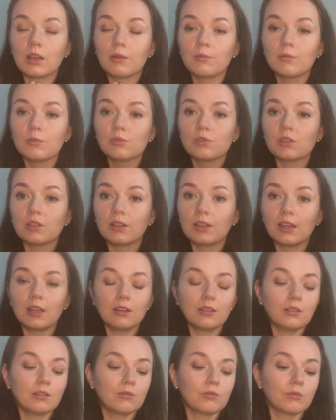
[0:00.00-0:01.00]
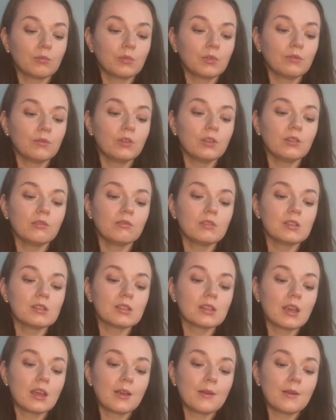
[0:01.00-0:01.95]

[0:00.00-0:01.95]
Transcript: I'm usually getting it from the Walgreens,